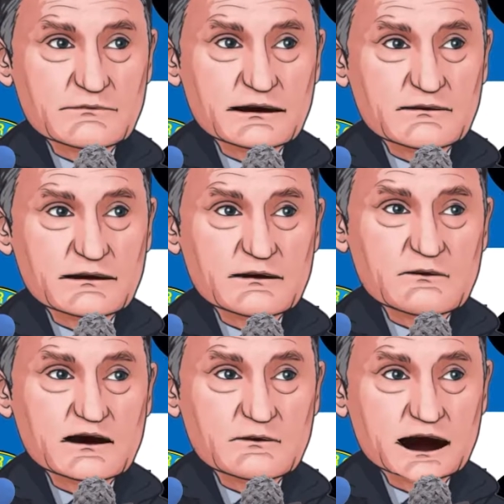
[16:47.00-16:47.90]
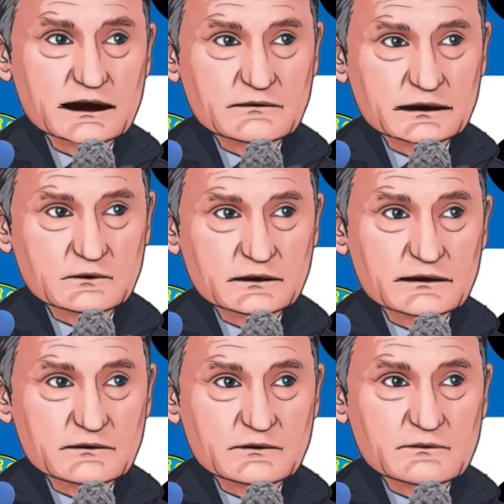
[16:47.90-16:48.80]
I don't think it was about ball retention, to
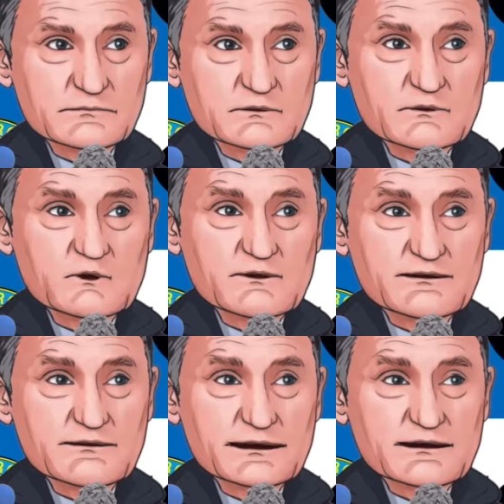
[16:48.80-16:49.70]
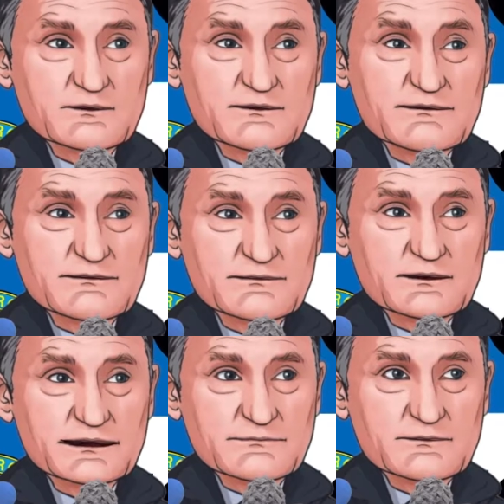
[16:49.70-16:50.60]
be honest. I'm not sure. I, I don't think either
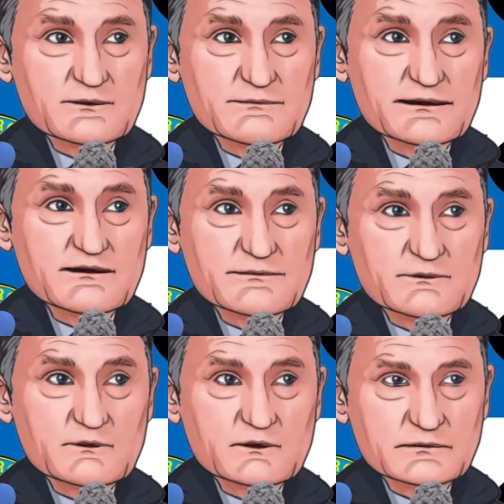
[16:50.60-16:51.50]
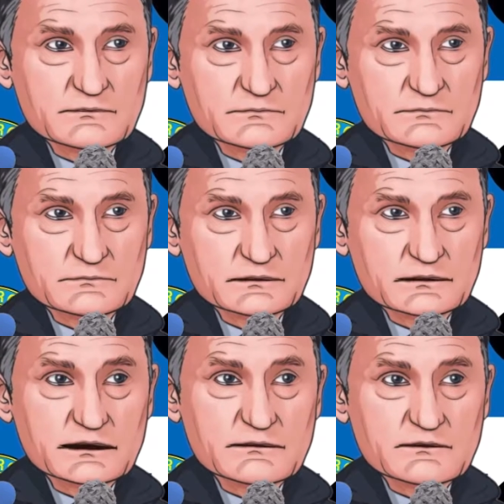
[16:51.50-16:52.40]
team was particularly good with the ball
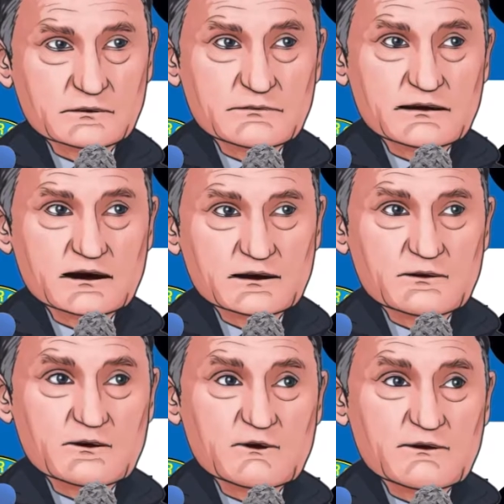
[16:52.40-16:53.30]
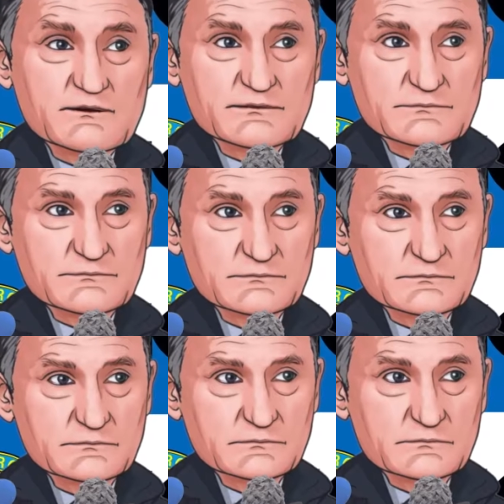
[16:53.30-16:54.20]
for most of the match. Um,
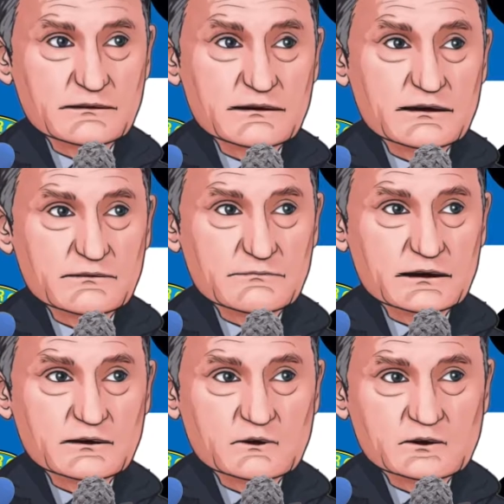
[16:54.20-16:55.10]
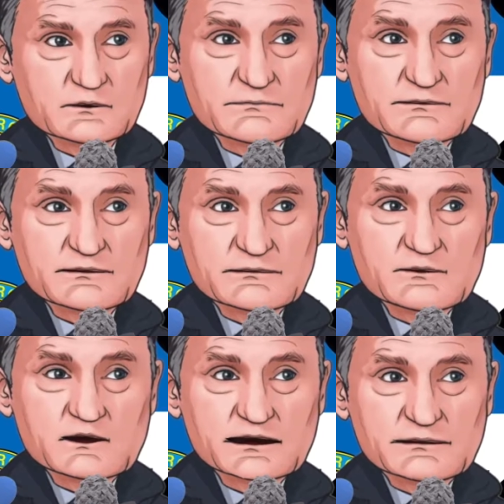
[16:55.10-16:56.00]
I'm not interested in that at
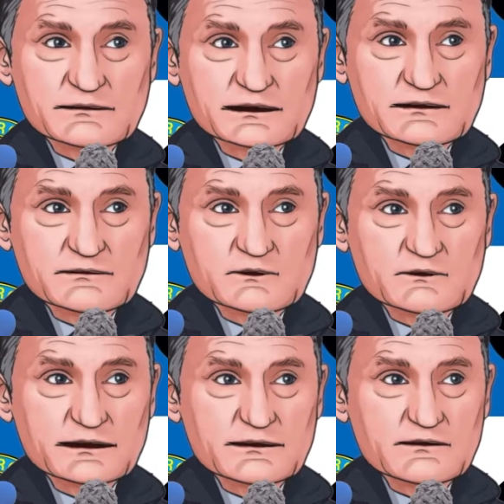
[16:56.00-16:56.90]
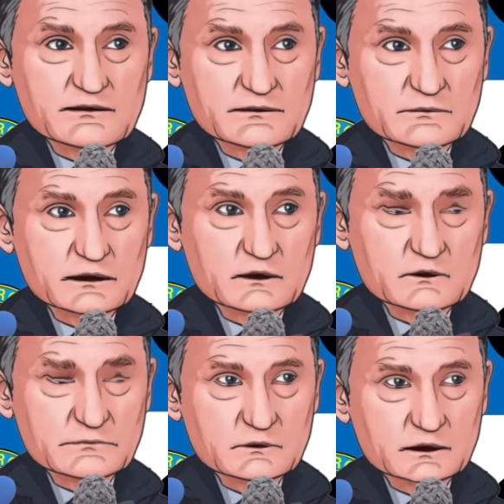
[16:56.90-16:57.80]
times. I think when you come to a place like
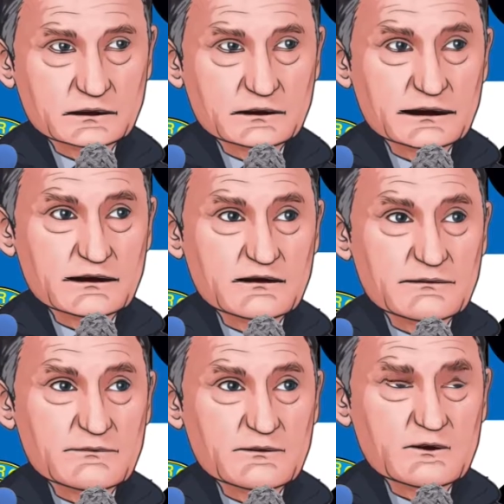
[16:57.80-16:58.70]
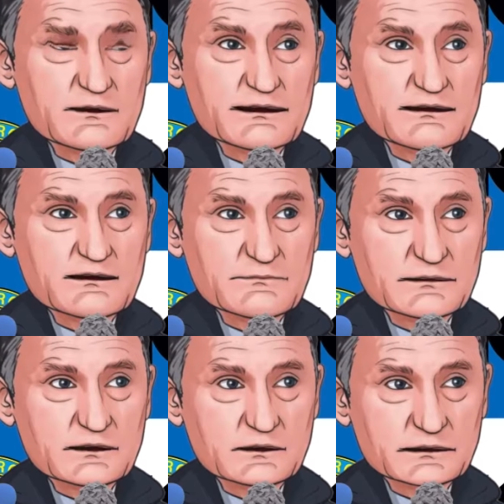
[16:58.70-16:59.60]
Birmingham, you have to stand up, roll your sleeves up
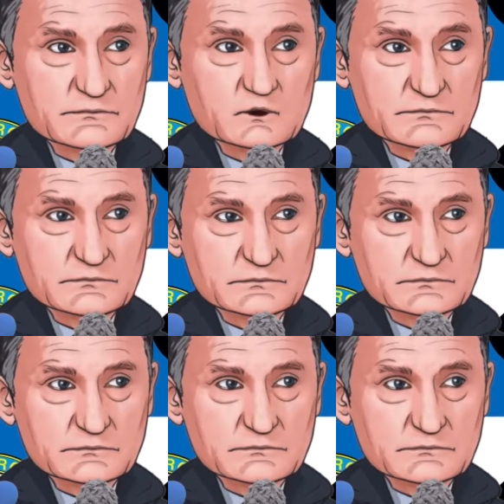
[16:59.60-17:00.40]
and get stuck in, and